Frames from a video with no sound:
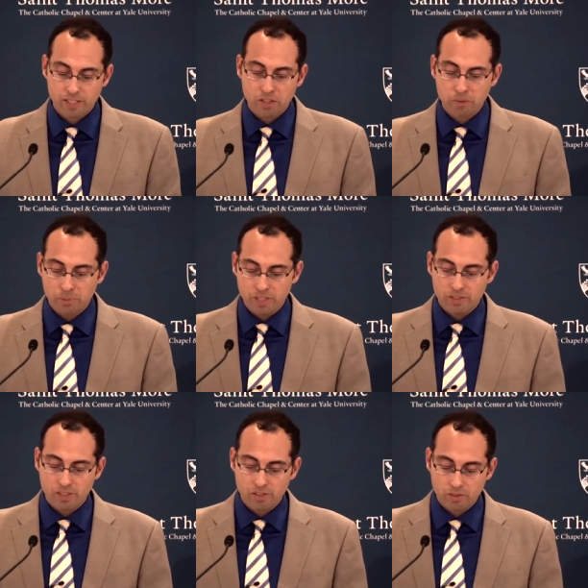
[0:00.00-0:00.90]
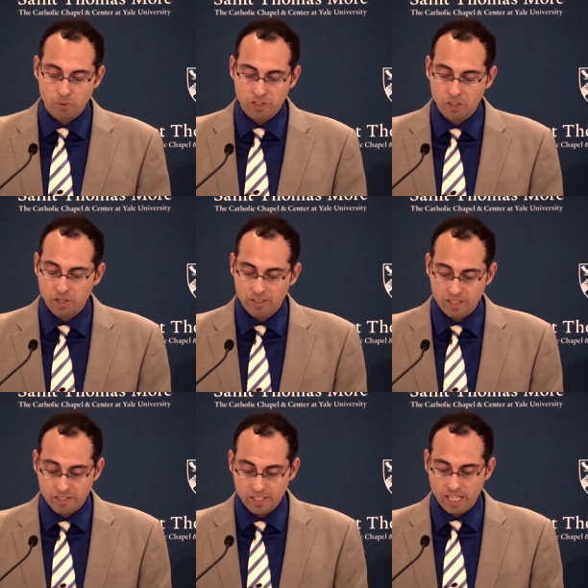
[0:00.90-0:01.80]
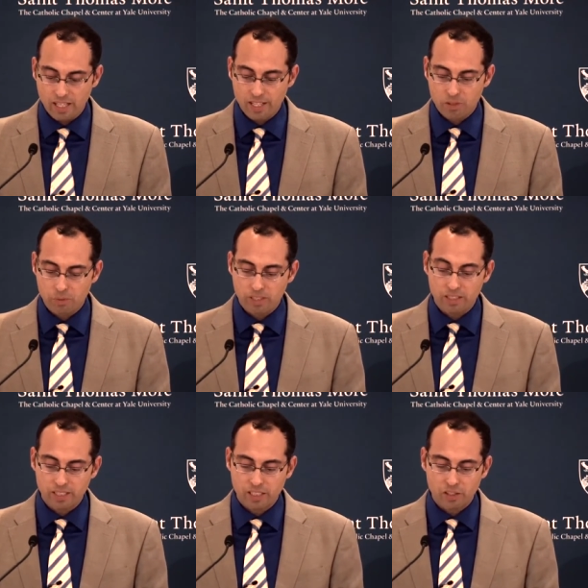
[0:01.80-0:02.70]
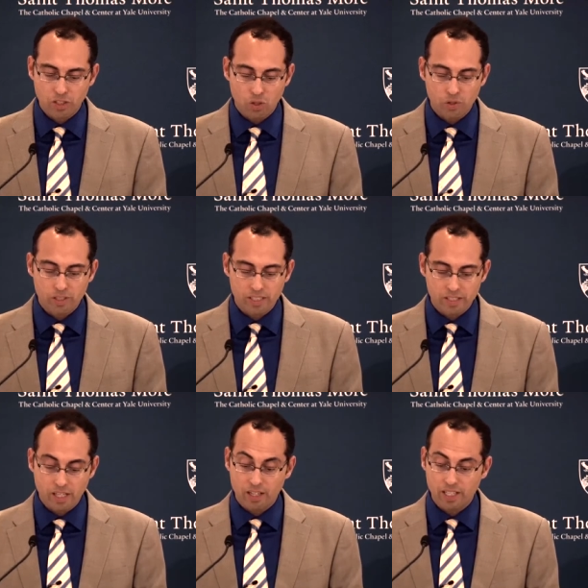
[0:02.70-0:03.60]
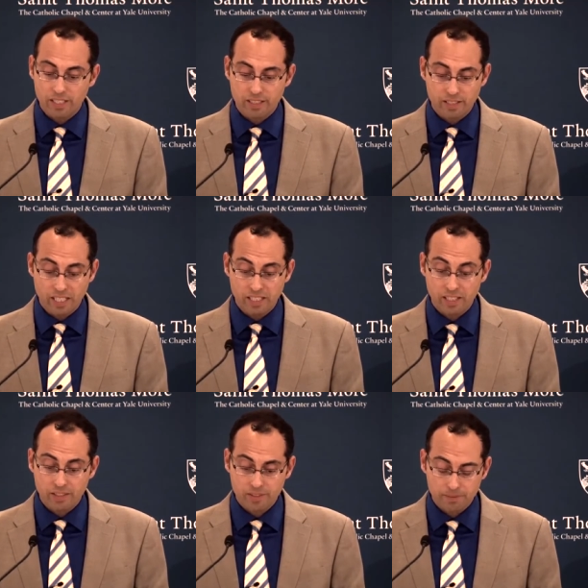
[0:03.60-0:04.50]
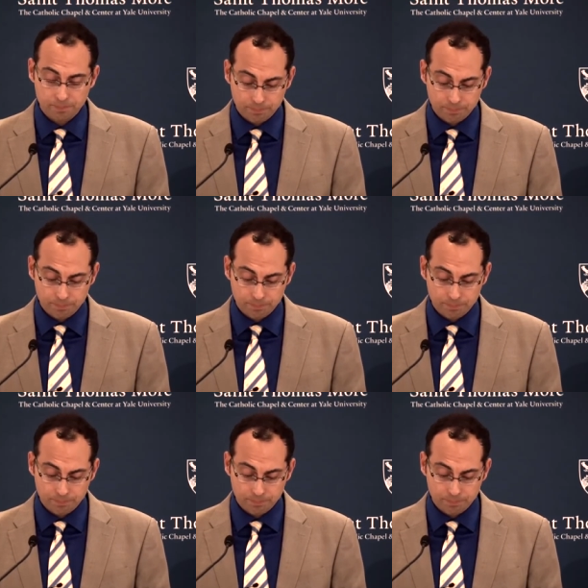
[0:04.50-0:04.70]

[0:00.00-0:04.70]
secret prisons where the US and its allies would illegally hold and interrogate detainees.